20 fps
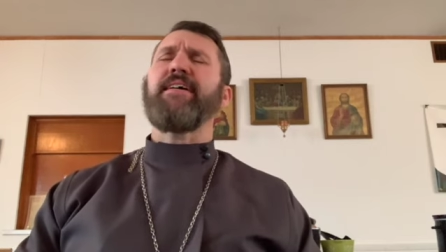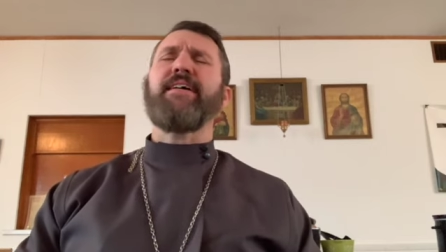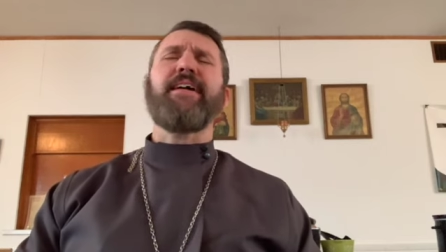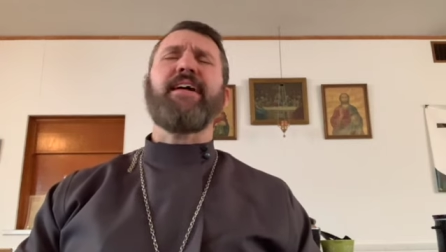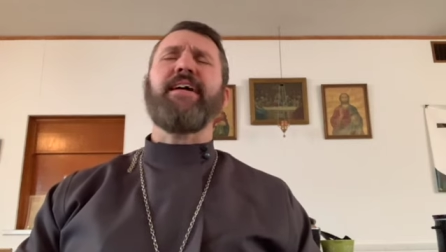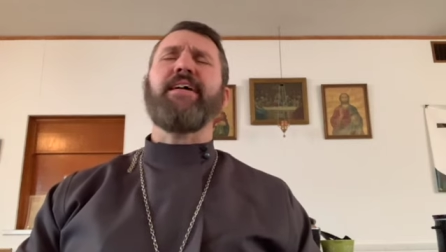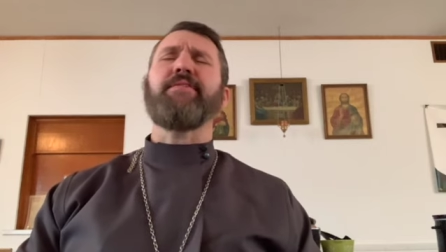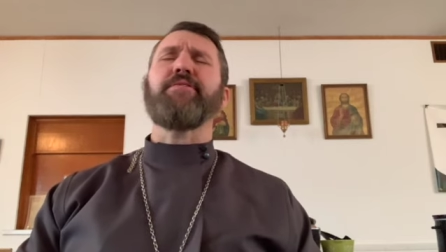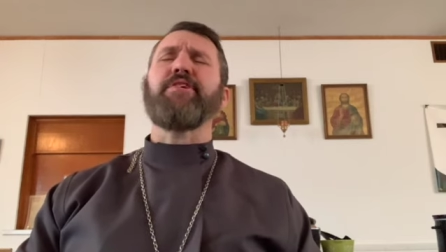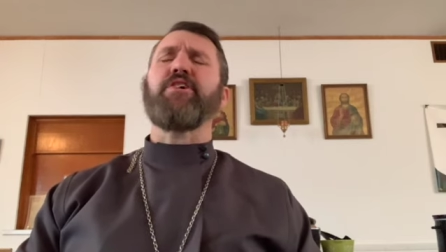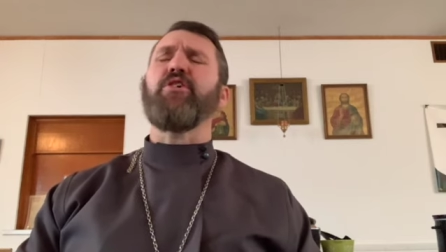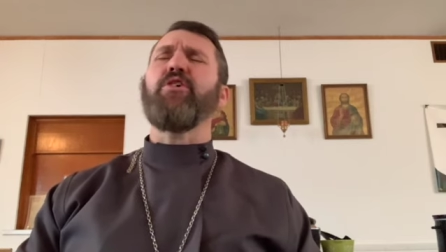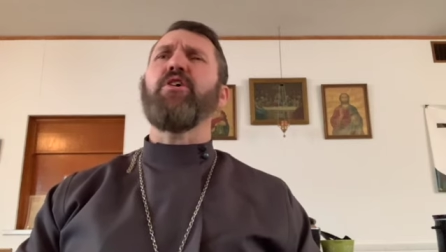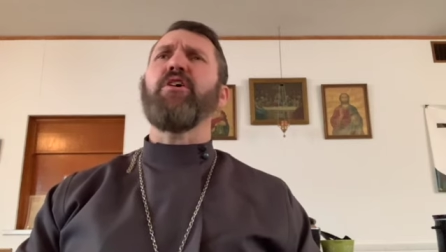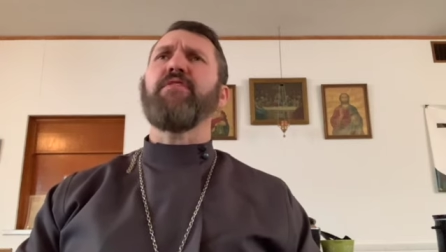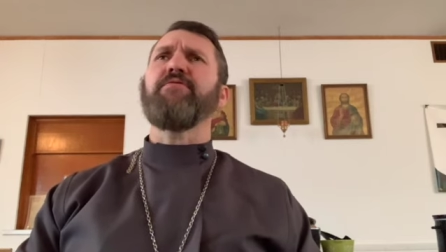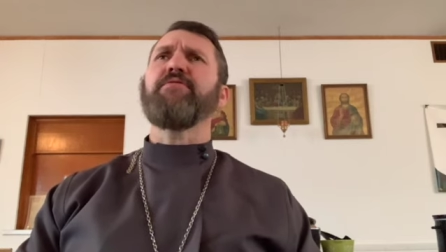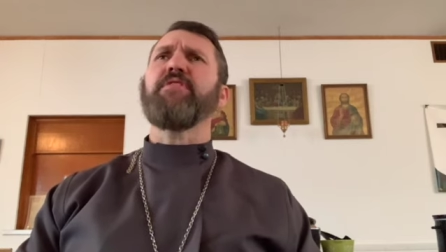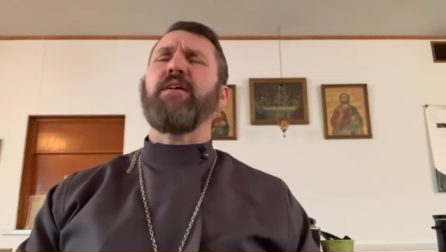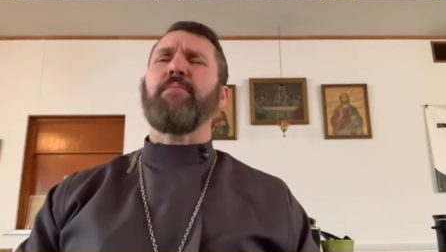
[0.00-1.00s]
can't
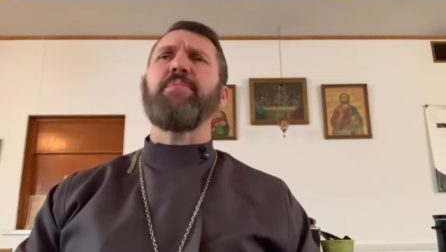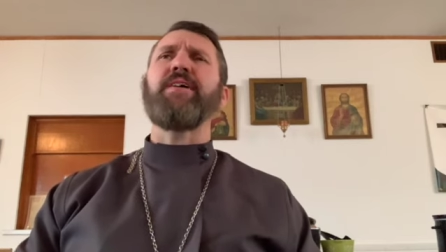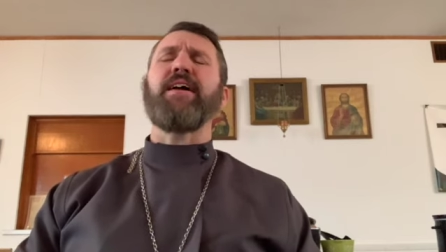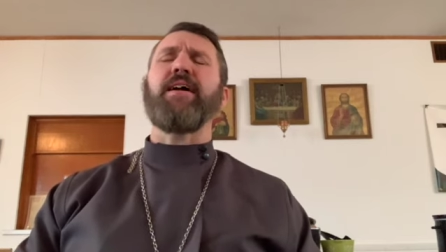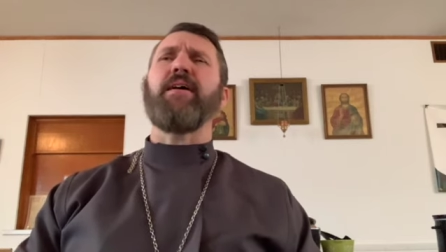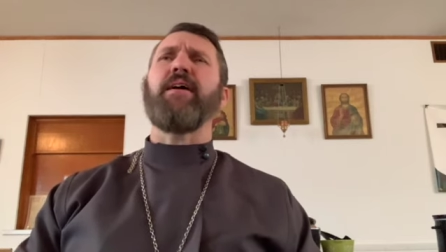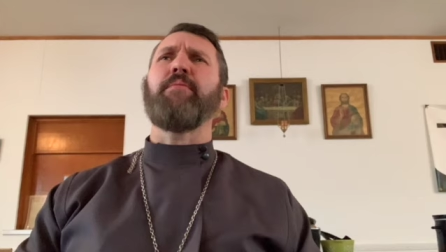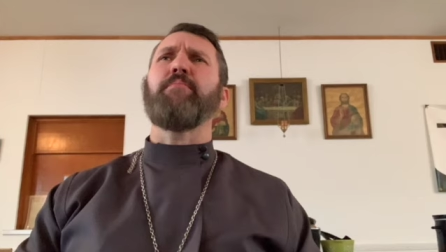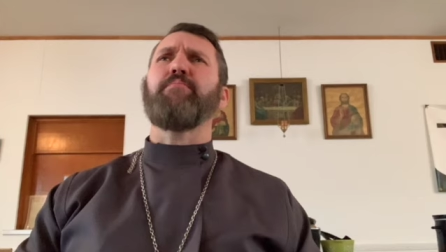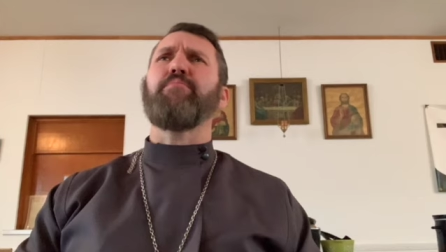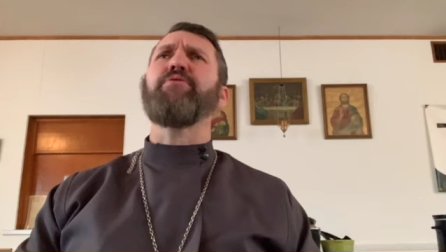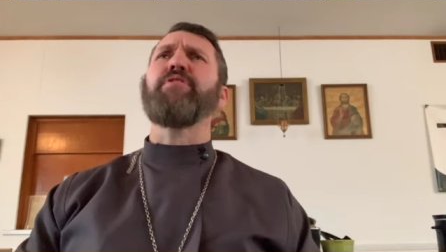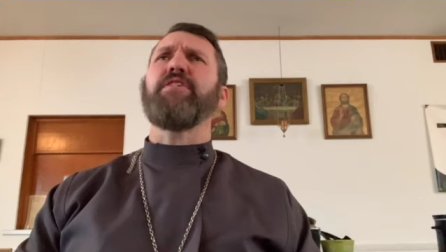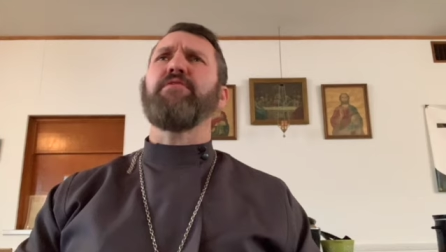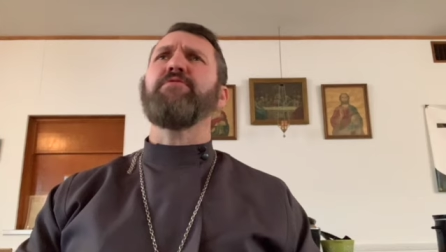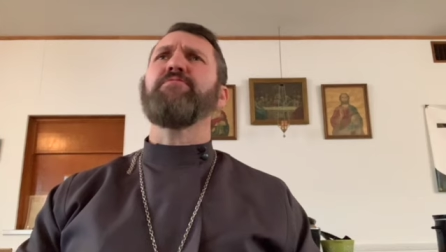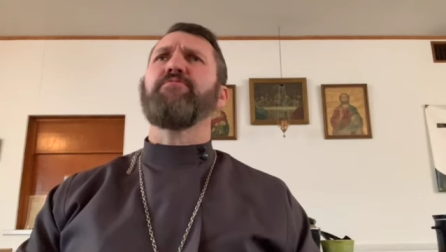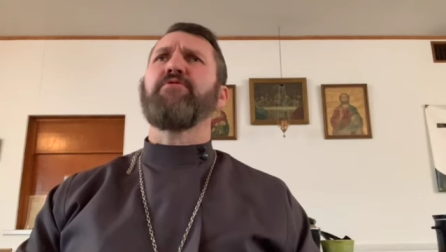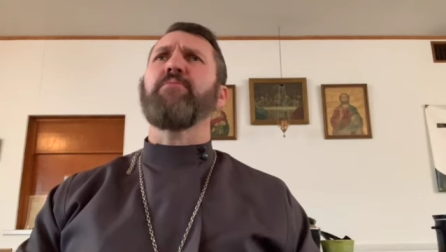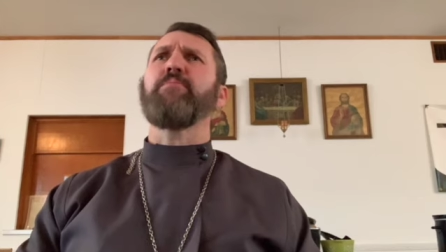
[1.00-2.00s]
recall, but I, I'm pretty
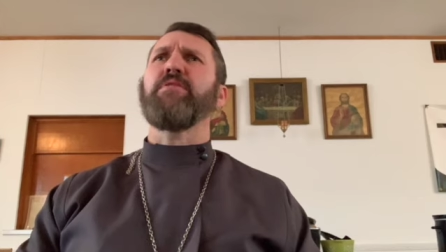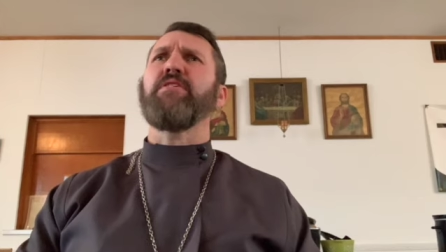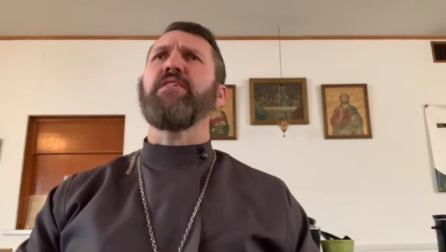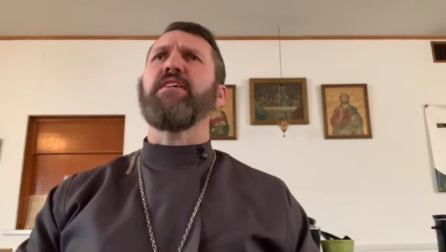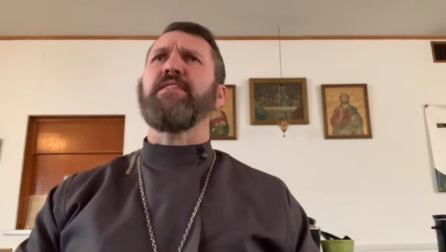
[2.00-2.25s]
familiar.